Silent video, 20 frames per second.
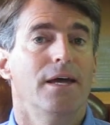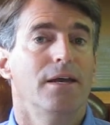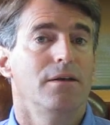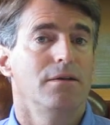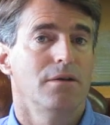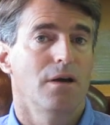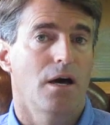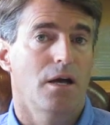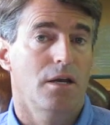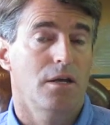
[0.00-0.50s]

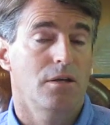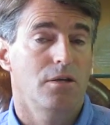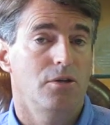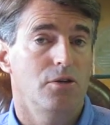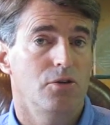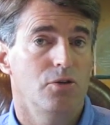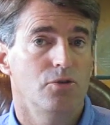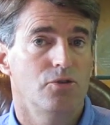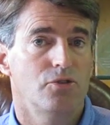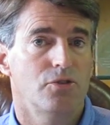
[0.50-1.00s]
Not a
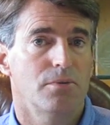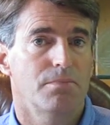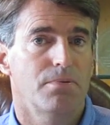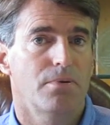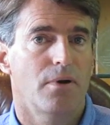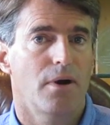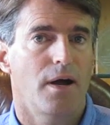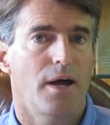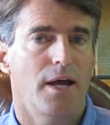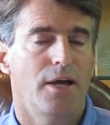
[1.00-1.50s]
huge
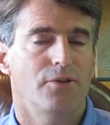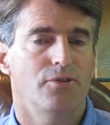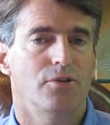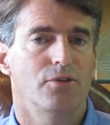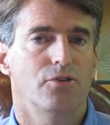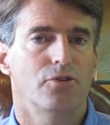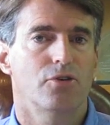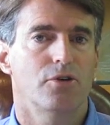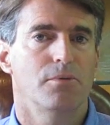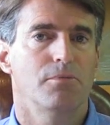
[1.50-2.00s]
surprise
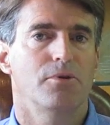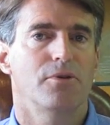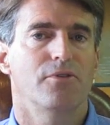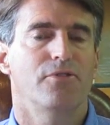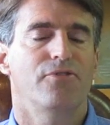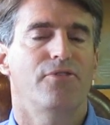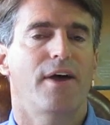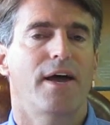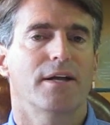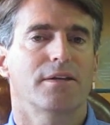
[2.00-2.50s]
in terms of the
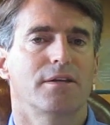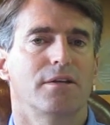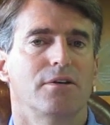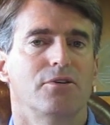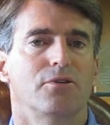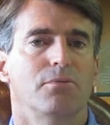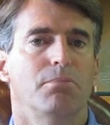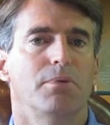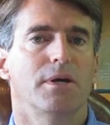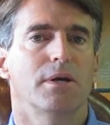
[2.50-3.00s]
fact that
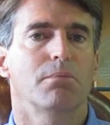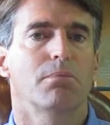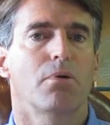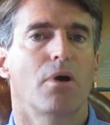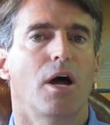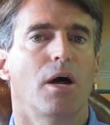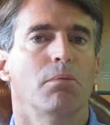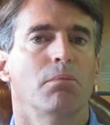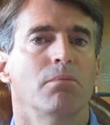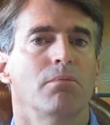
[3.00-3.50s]
it's a big
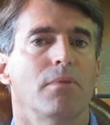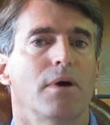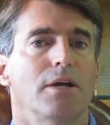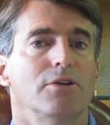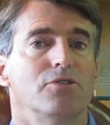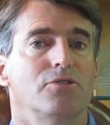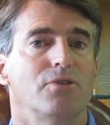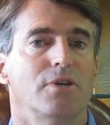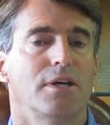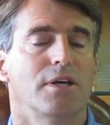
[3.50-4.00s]
problem. I
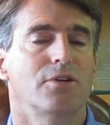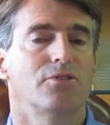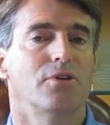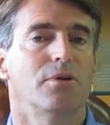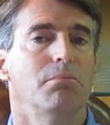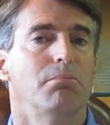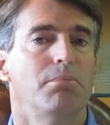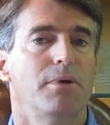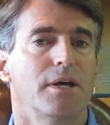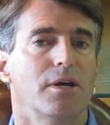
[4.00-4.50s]
just think it's
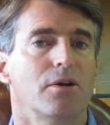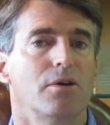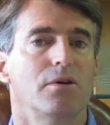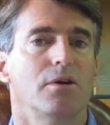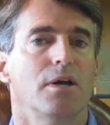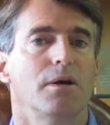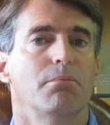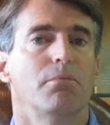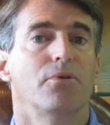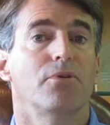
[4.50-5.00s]
a bigger
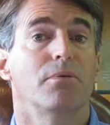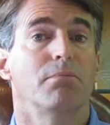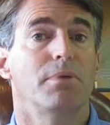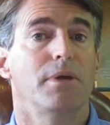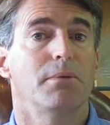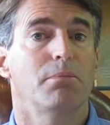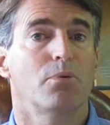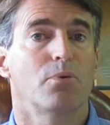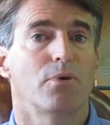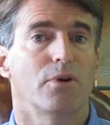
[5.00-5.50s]
number than
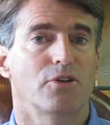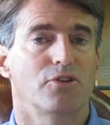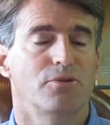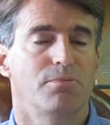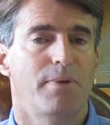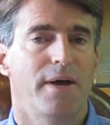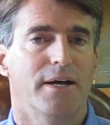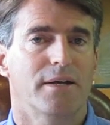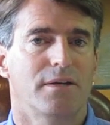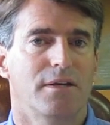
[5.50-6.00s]
people were
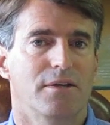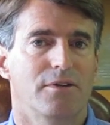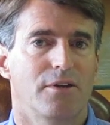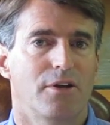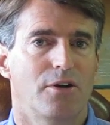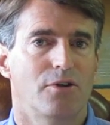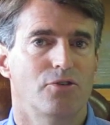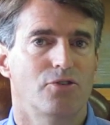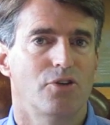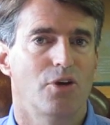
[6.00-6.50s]
expecting
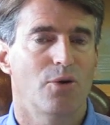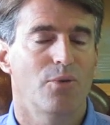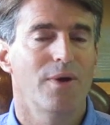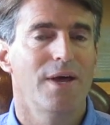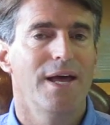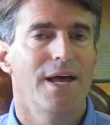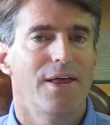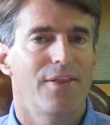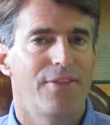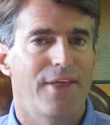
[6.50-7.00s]
there. So
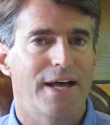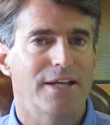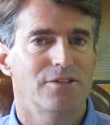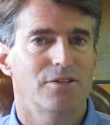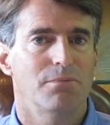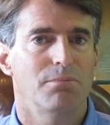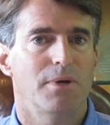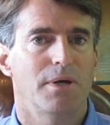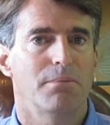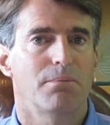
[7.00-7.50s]

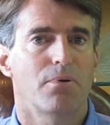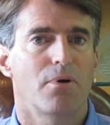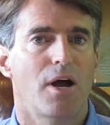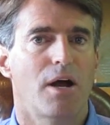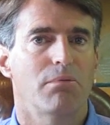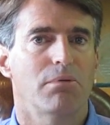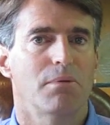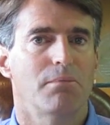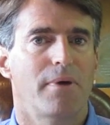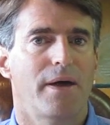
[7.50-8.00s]
that's a bit
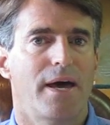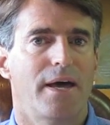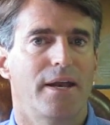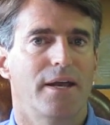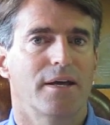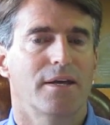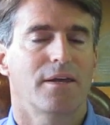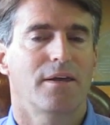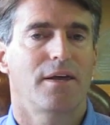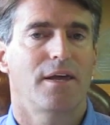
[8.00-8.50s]

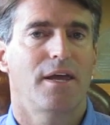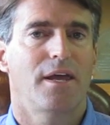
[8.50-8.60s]
problematic.